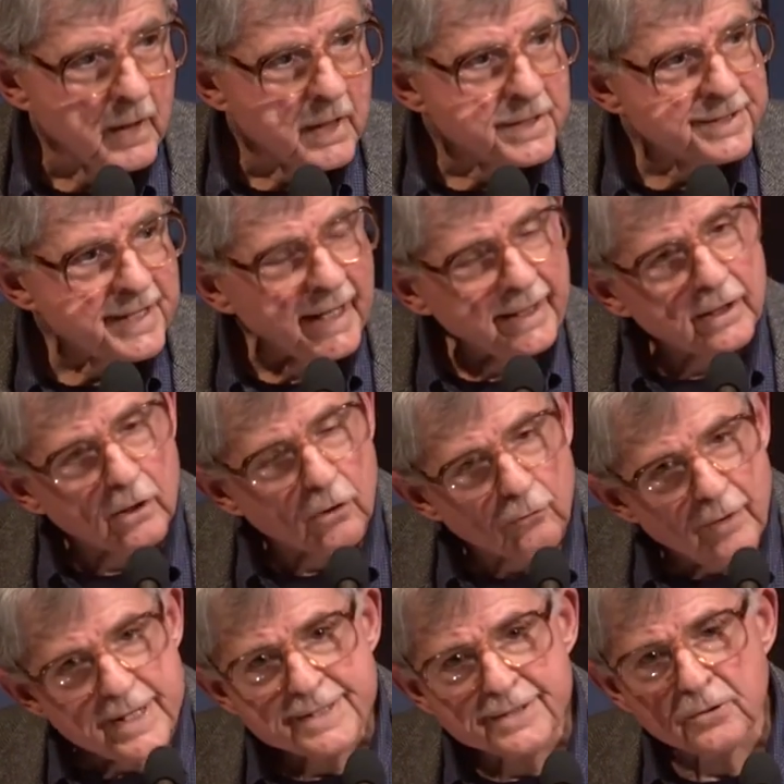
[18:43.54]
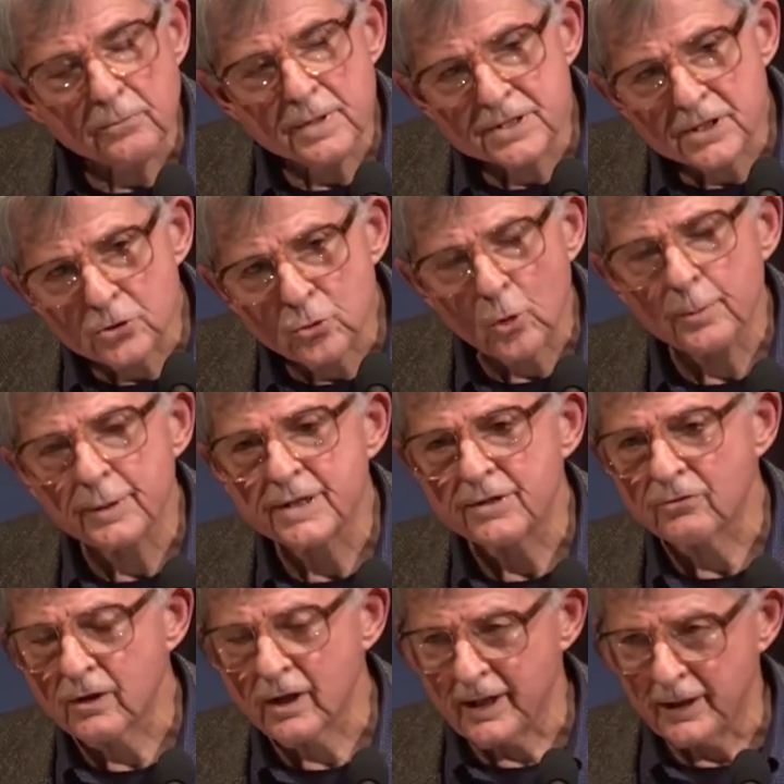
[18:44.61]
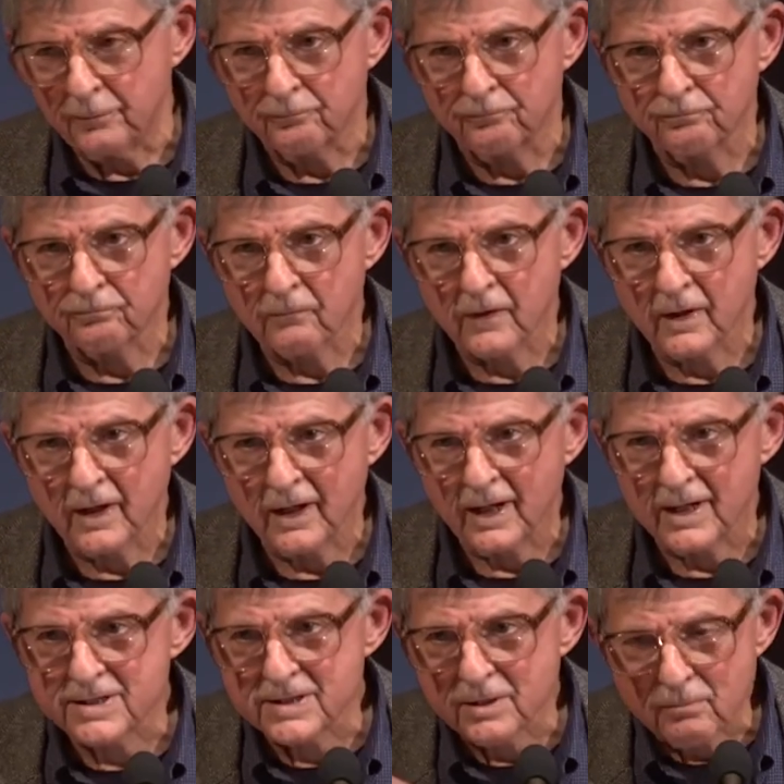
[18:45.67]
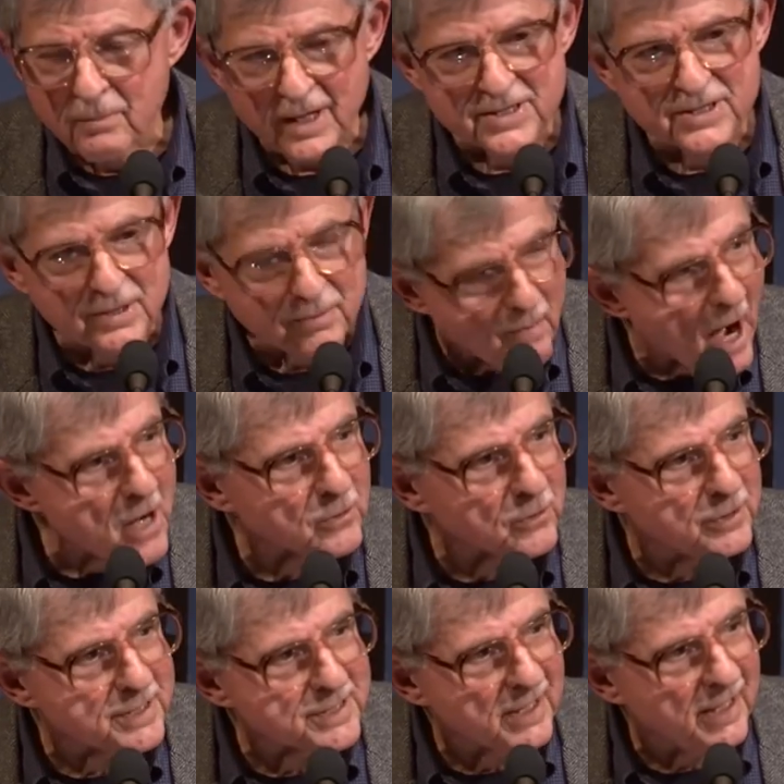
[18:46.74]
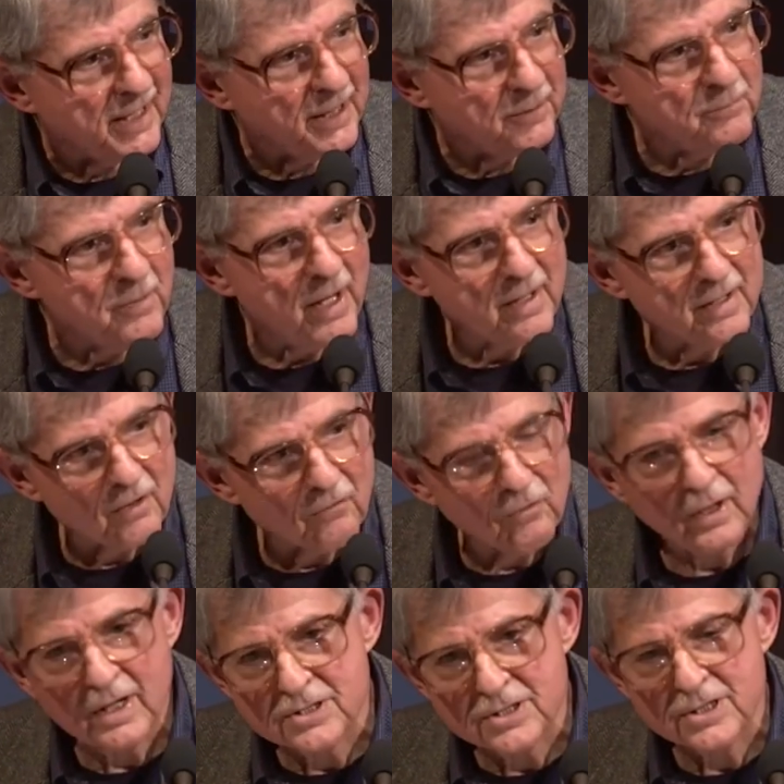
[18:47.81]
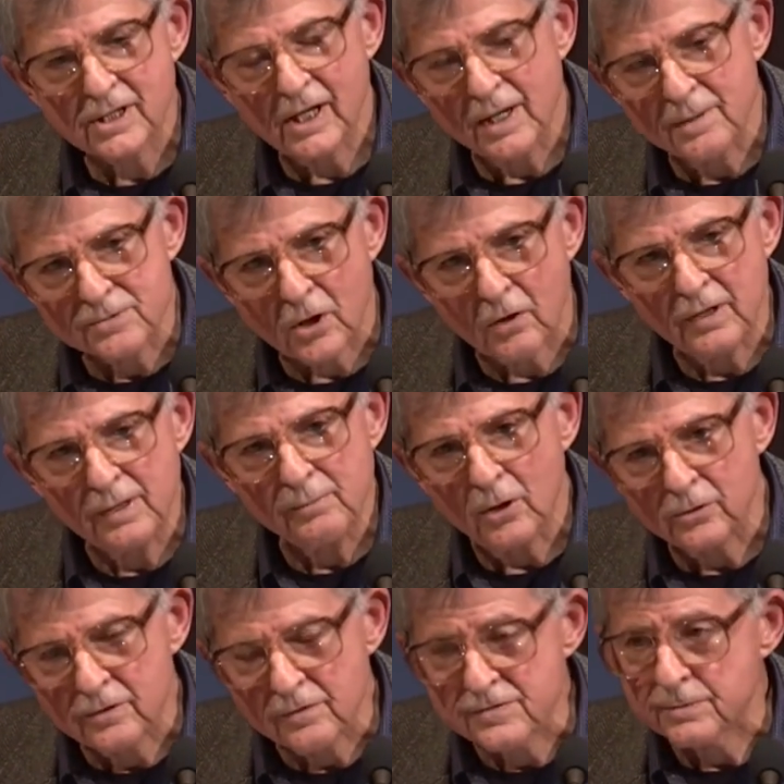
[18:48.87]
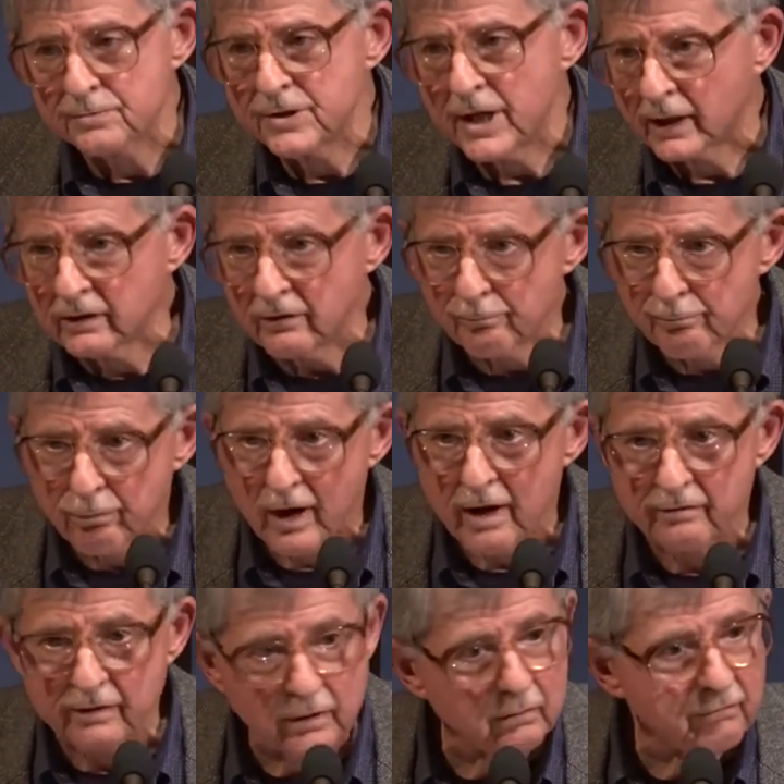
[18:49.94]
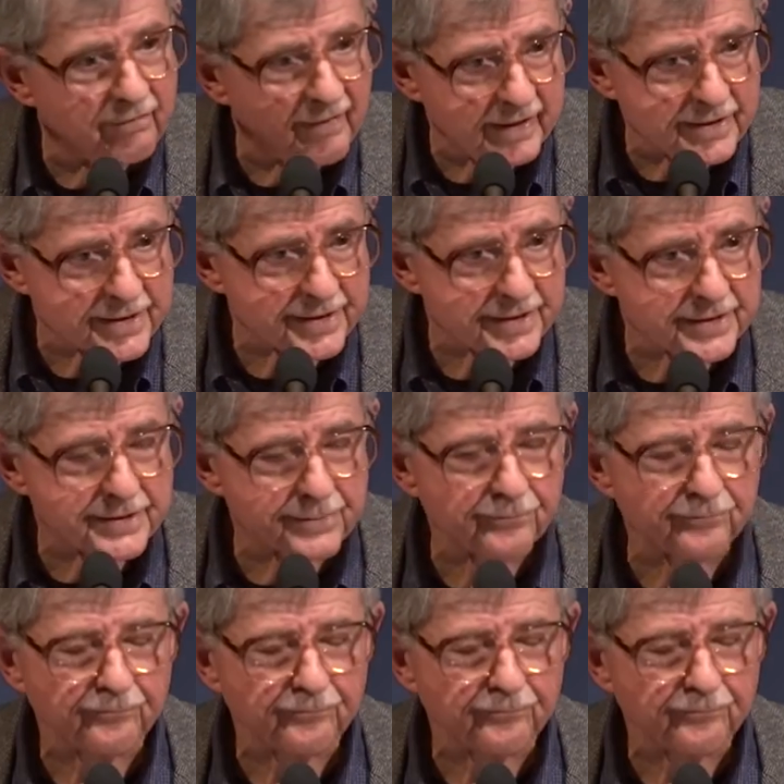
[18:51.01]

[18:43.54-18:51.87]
Secularism is a normative claim. It's the modernist claim that religious claims are emotive, subjective, private fantasies.